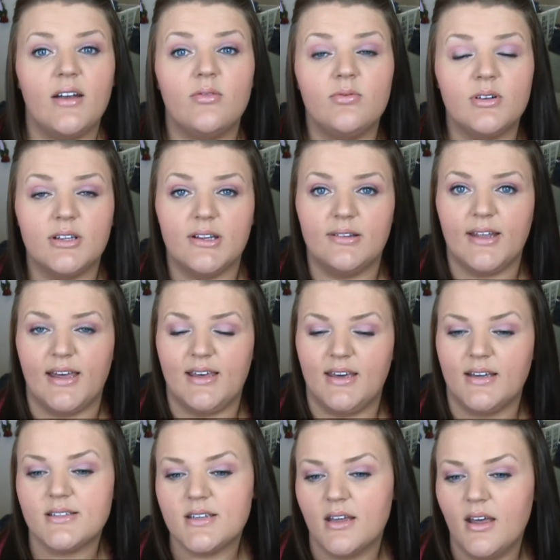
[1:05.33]
I really like
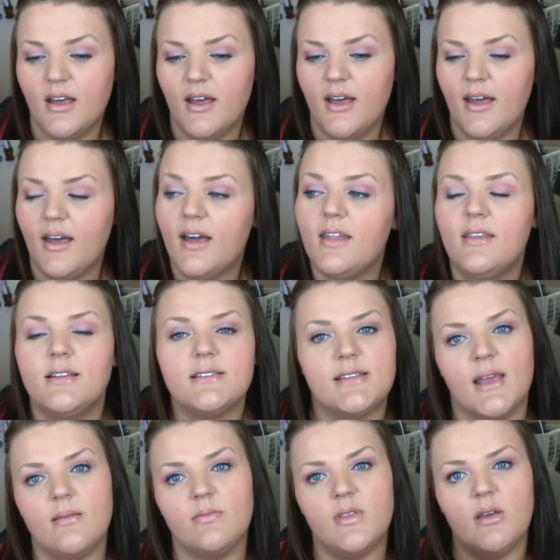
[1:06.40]
it. And then
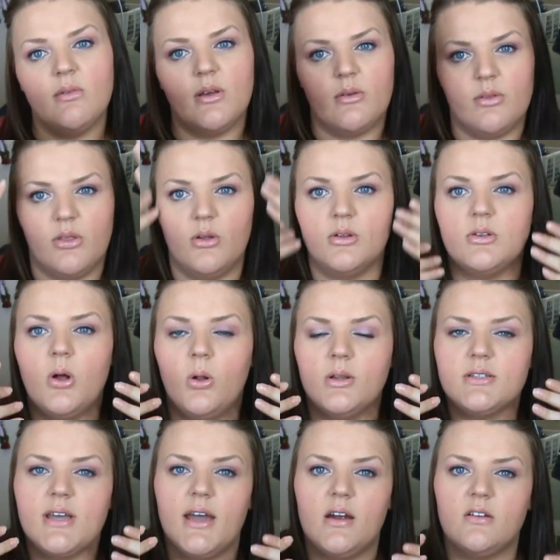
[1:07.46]
same thing like with the whole
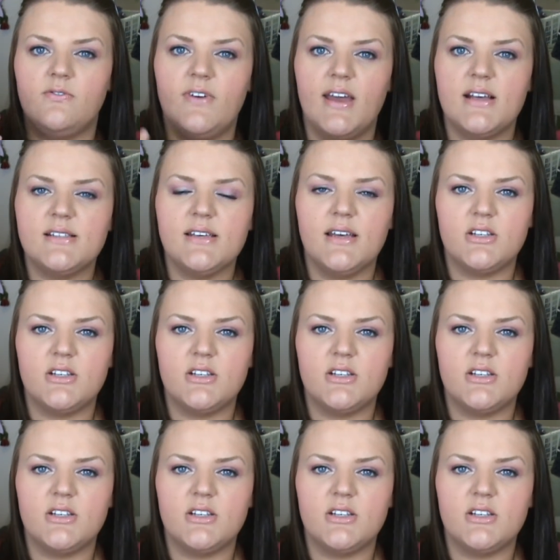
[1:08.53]
entire face.